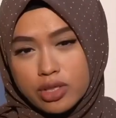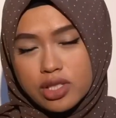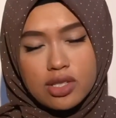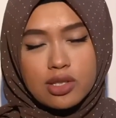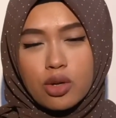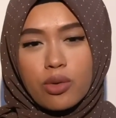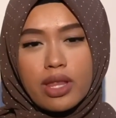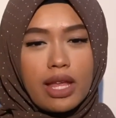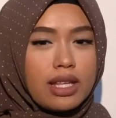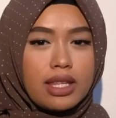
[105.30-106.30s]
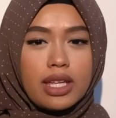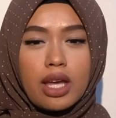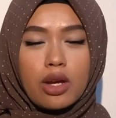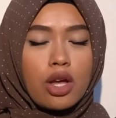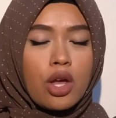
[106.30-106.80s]
Just go with anything
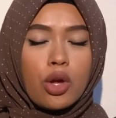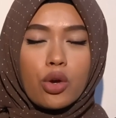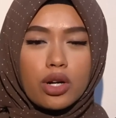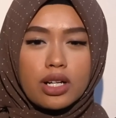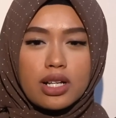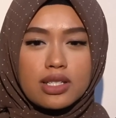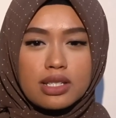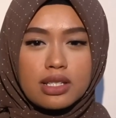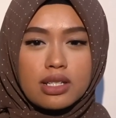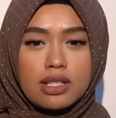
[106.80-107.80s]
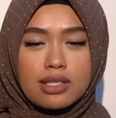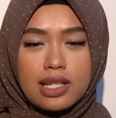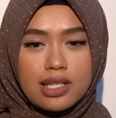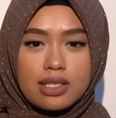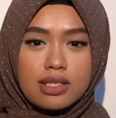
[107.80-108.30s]
yang korang rasa
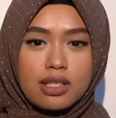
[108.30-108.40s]
selesa.